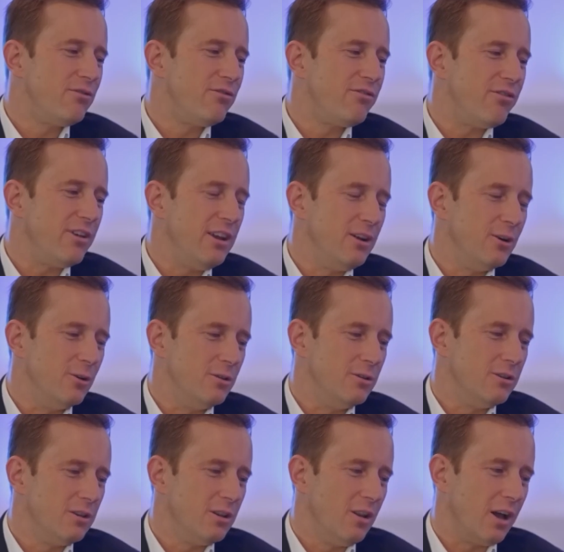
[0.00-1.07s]
feel
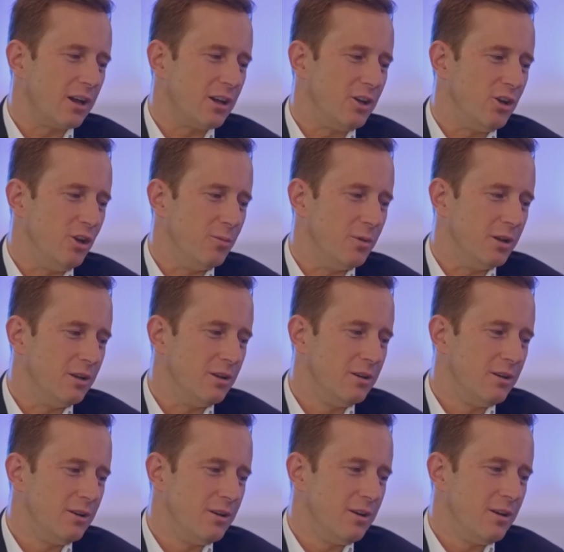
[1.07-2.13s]
like a human.
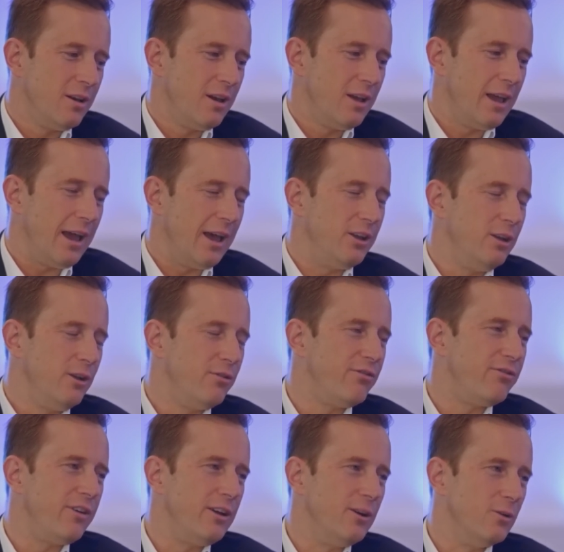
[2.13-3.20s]
How do you
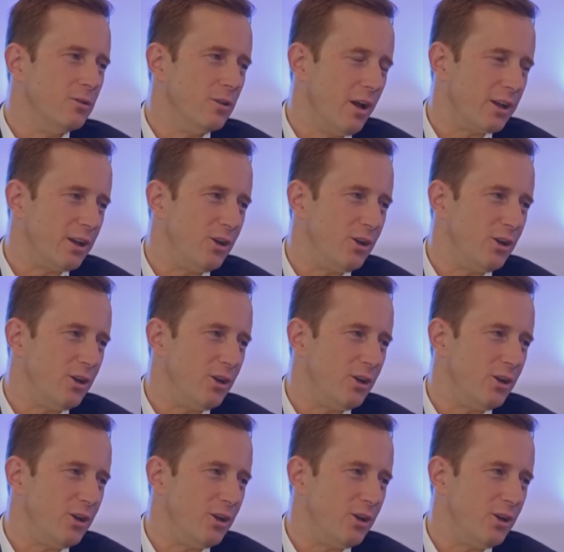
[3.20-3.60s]
feel like a